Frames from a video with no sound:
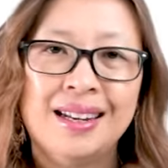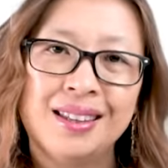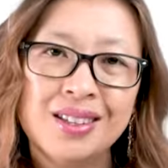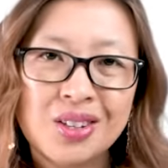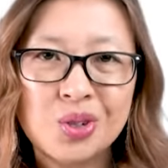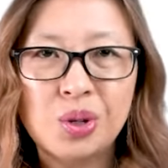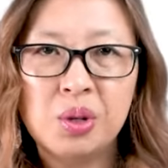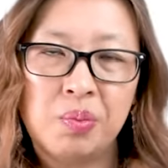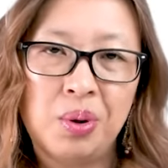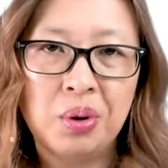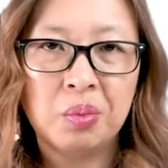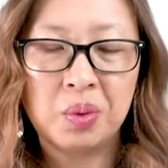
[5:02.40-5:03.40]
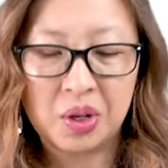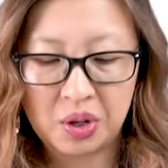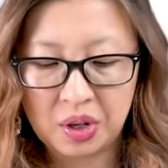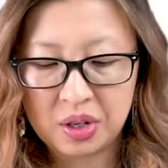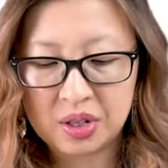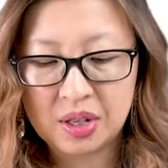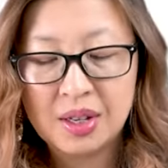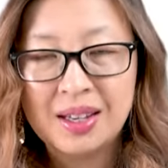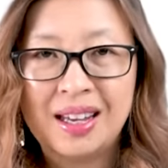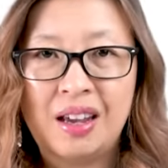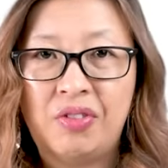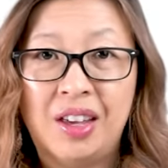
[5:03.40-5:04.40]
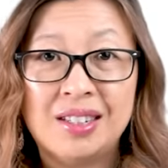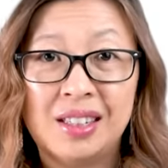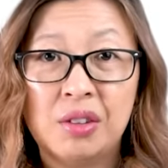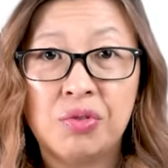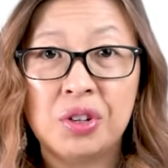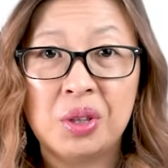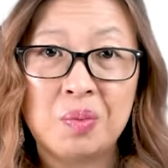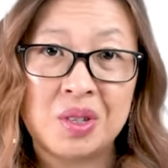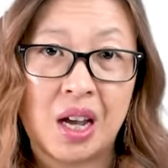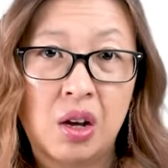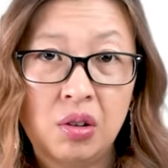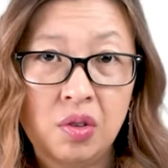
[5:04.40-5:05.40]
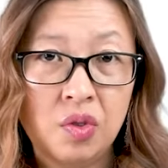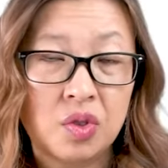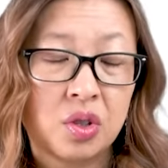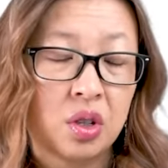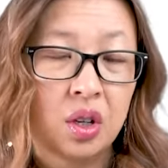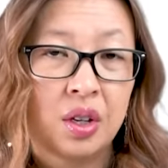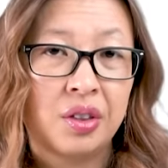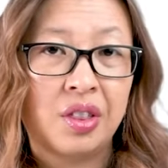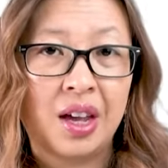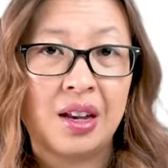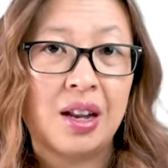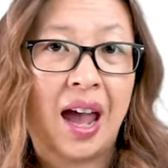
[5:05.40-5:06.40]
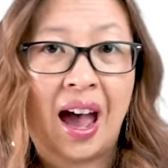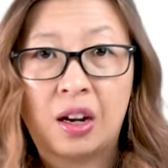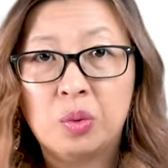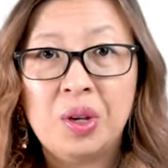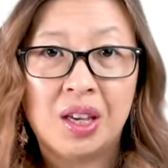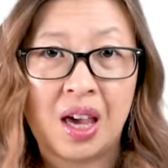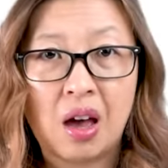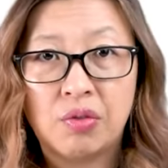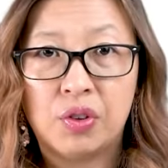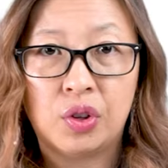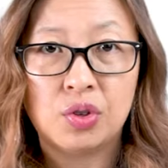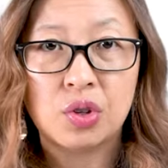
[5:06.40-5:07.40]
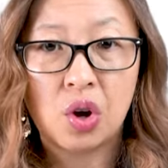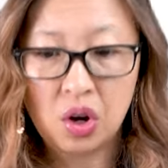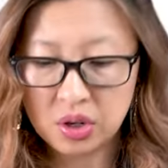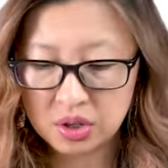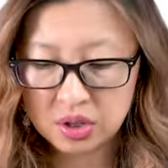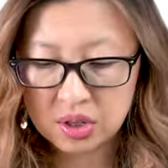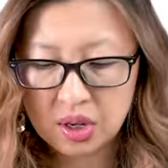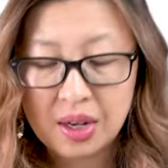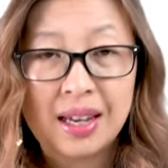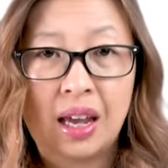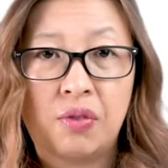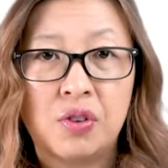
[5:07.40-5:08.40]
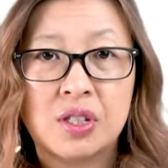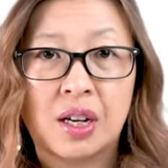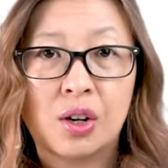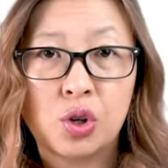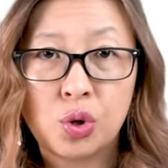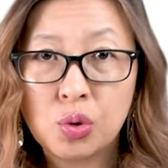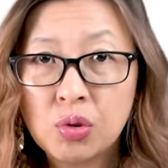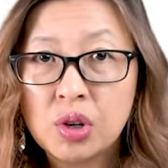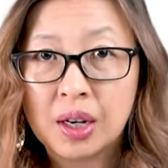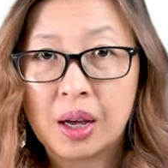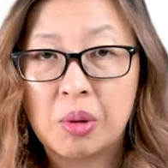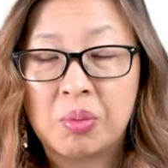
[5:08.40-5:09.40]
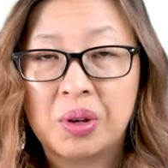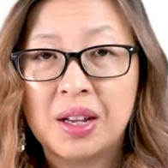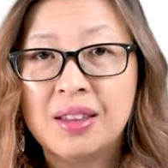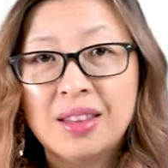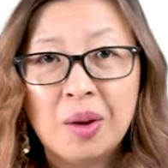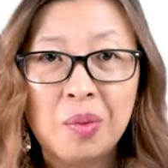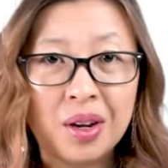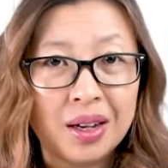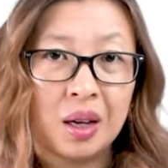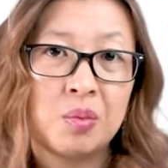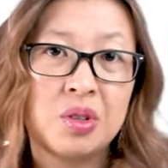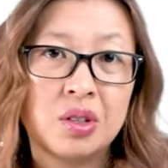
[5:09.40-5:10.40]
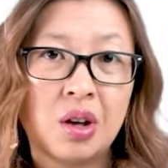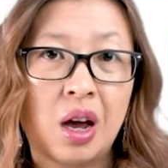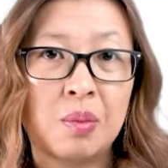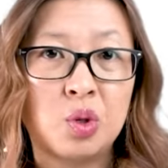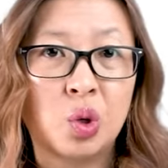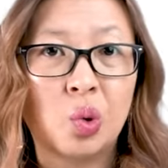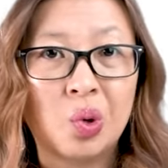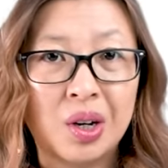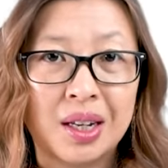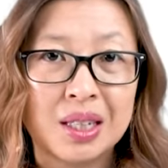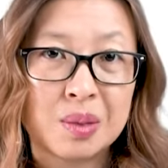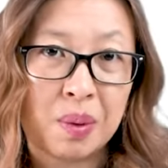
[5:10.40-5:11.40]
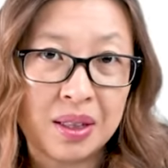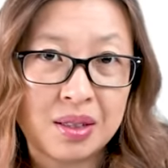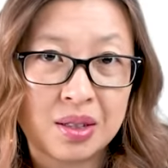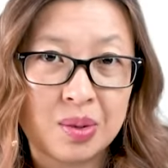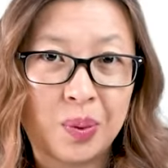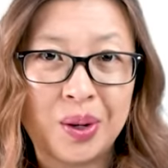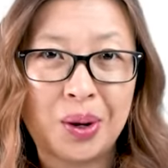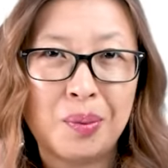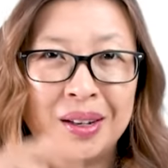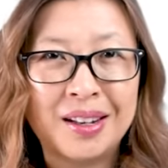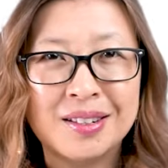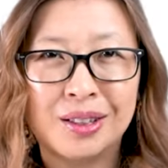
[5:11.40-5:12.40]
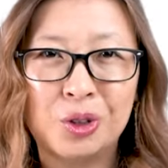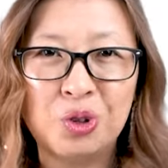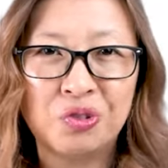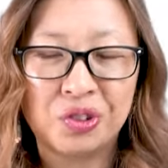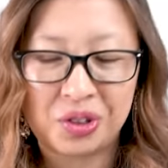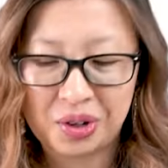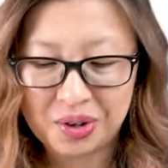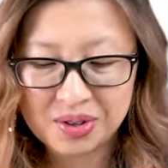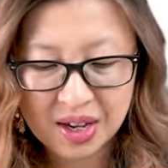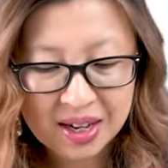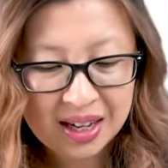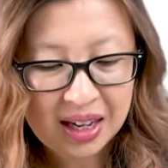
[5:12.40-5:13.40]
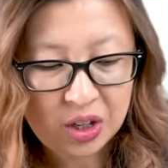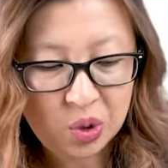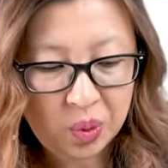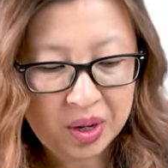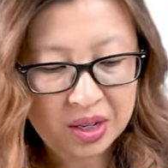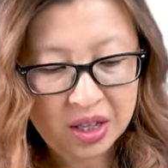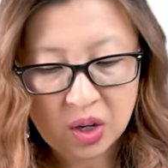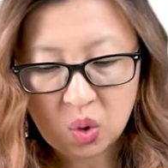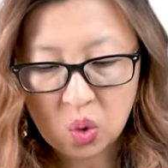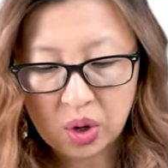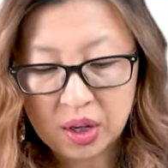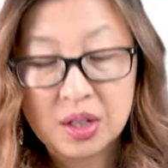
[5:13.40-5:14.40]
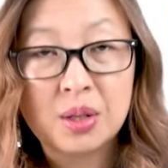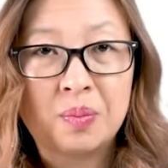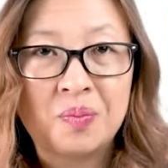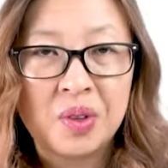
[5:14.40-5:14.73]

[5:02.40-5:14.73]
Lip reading: Now, this is all important because if they deliver it themselves, then how do we account for those costs? If it's a courier company, then when it comes time to audit expenses, we know we need to look for those doing the audit.